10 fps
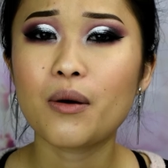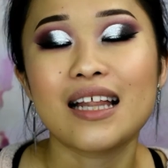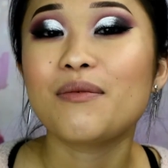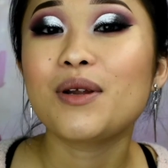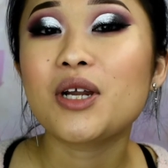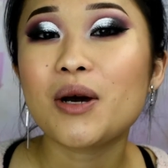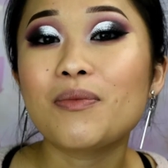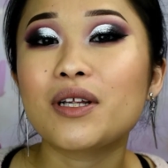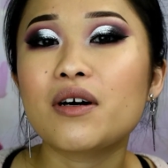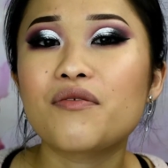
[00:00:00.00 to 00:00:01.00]
Let me know down
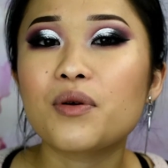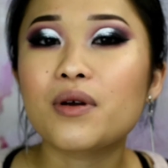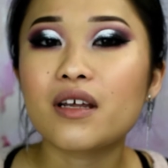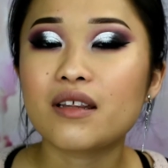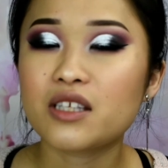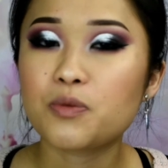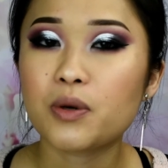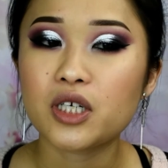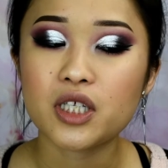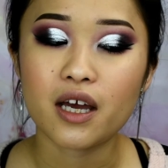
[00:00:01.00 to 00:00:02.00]
below if you're getting this
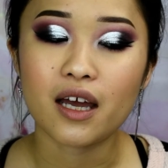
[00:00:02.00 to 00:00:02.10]
brush set